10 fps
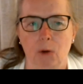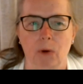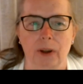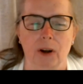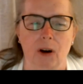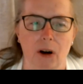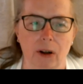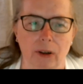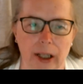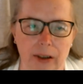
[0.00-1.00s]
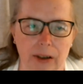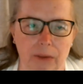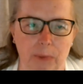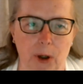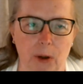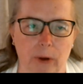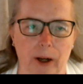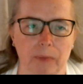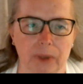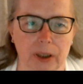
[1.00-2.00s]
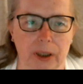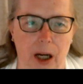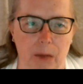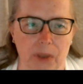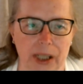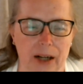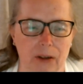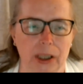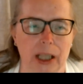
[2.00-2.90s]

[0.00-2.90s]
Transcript: when the RX program comes out,